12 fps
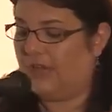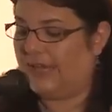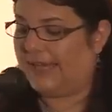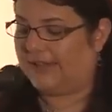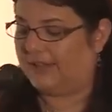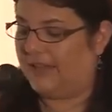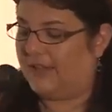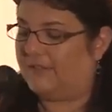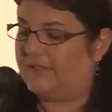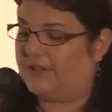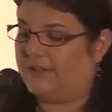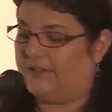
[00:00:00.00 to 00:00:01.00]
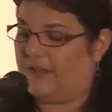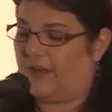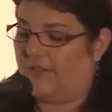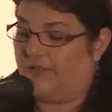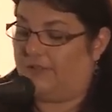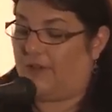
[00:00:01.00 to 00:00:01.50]
He lived, he said,
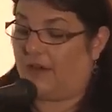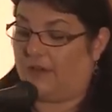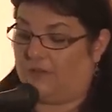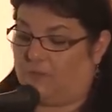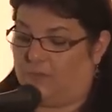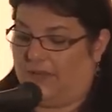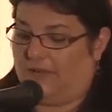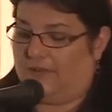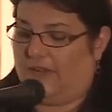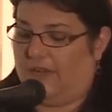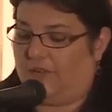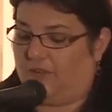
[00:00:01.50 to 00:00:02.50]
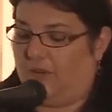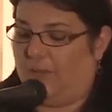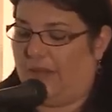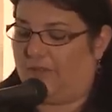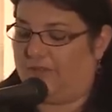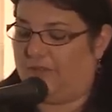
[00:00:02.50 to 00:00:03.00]
on the Duggins plantation
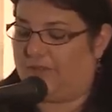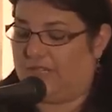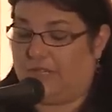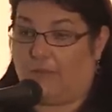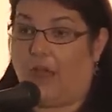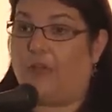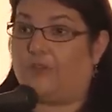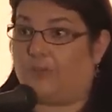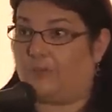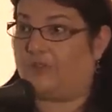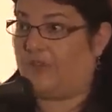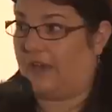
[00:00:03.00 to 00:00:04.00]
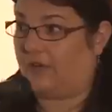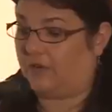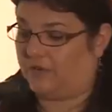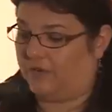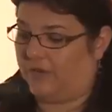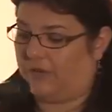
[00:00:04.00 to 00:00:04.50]
about 15 miles from
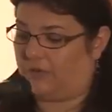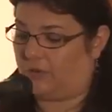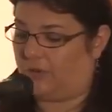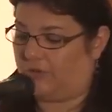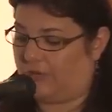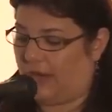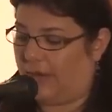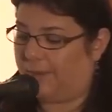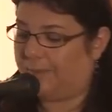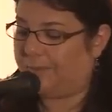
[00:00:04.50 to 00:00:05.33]
Sandersville, Georgia.